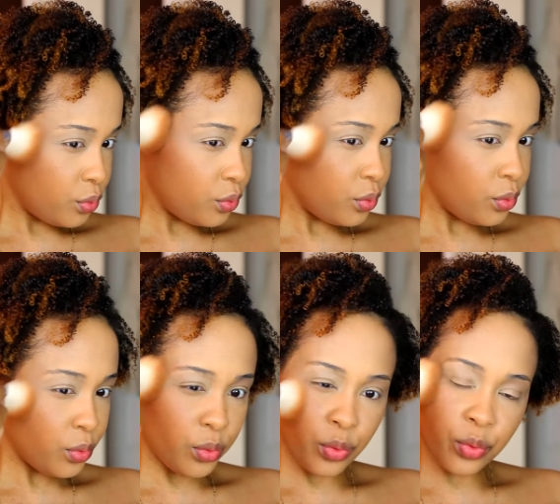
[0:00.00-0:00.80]

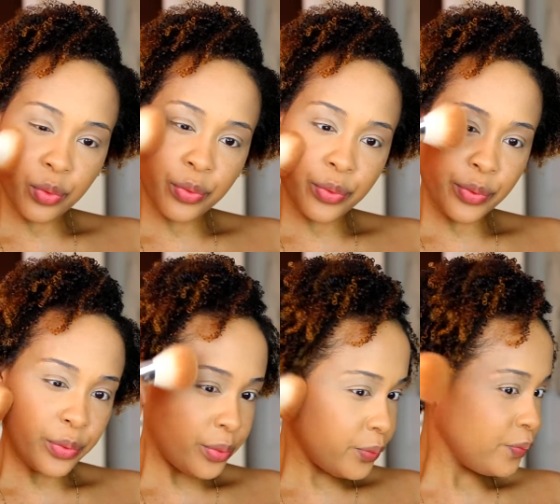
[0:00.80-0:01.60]

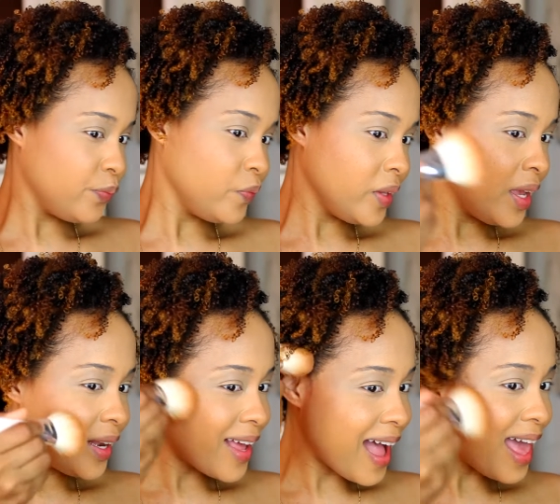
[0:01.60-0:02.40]
Ooh,
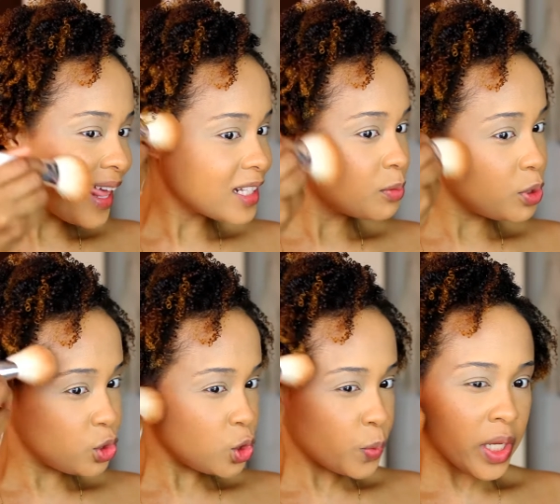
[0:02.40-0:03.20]
I like to be
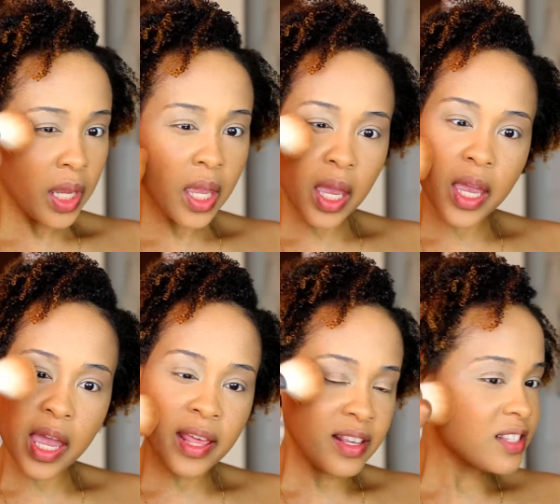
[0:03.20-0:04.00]
dewy,
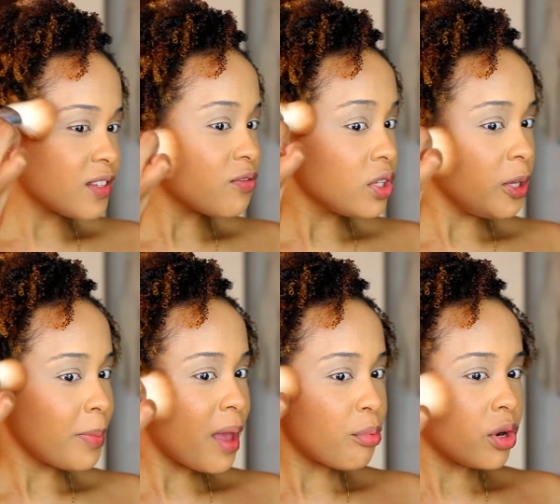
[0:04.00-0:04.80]
and this is a really
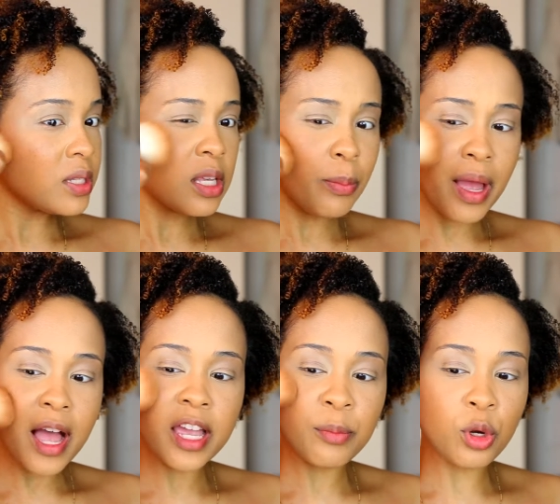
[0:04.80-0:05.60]
matte bronzer, but
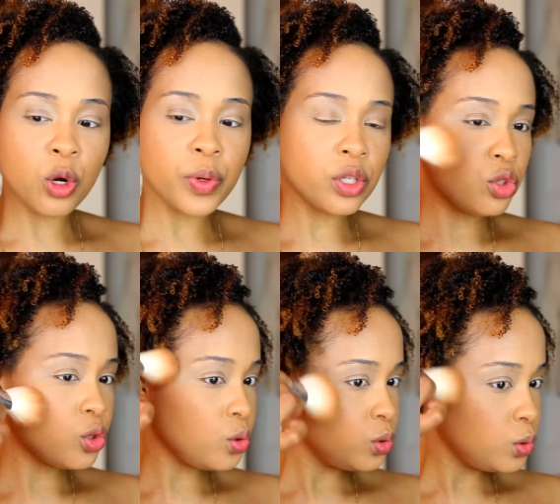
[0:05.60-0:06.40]
I am going
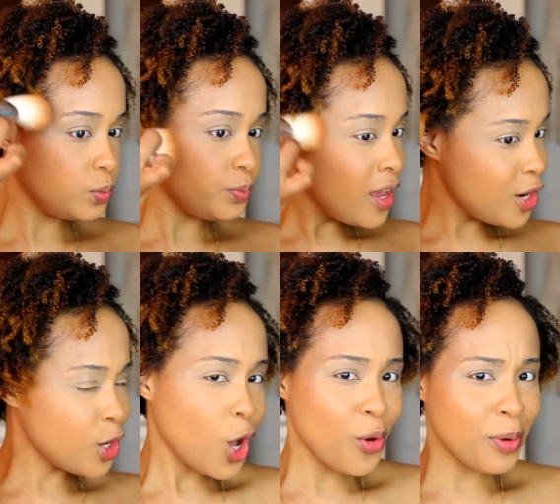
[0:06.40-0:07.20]
to,
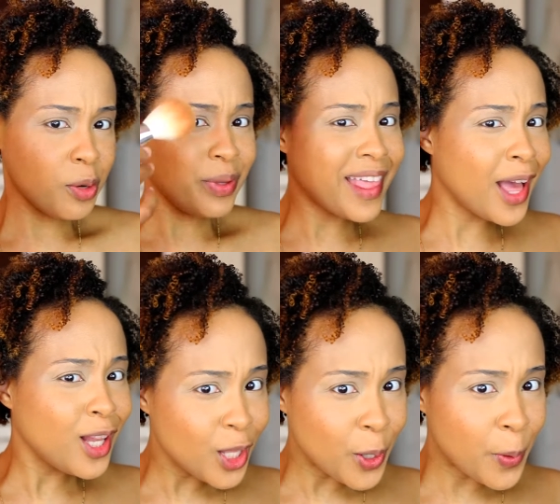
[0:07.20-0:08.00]
you know, I'm gonna put that
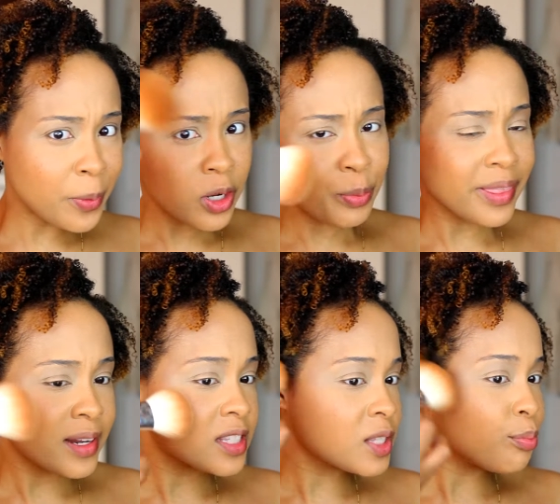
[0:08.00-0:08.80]
glow and I'm gonna put
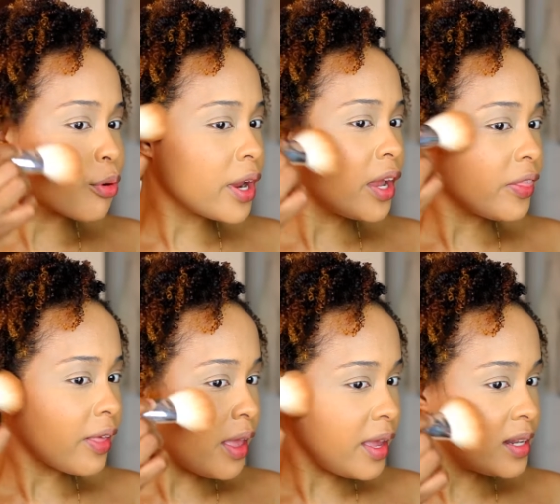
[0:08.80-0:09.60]
that spray at
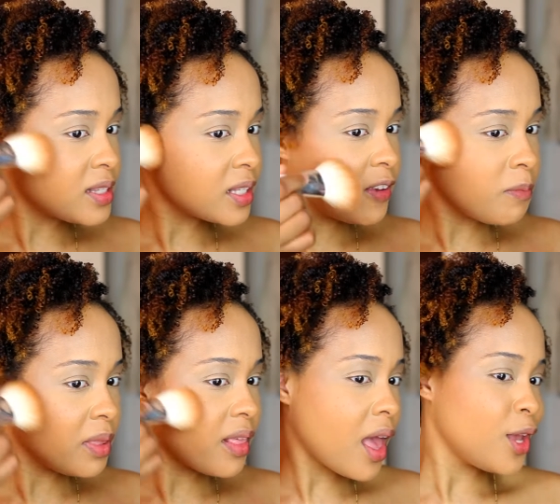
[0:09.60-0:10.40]
the end to give
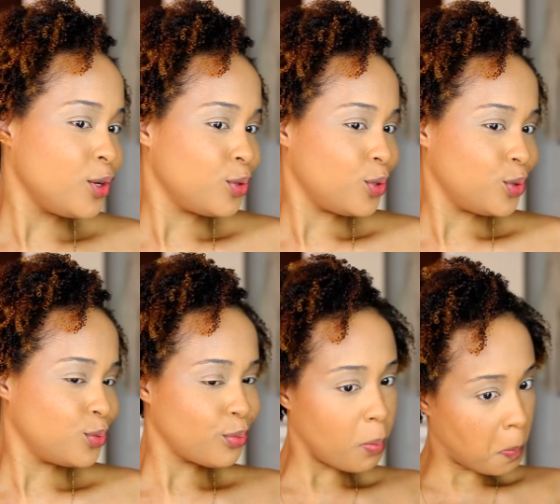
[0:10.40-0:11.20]
me that, you
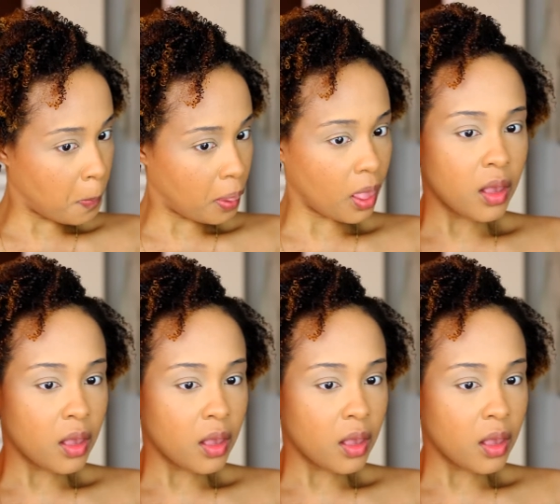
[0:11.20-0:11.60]
know,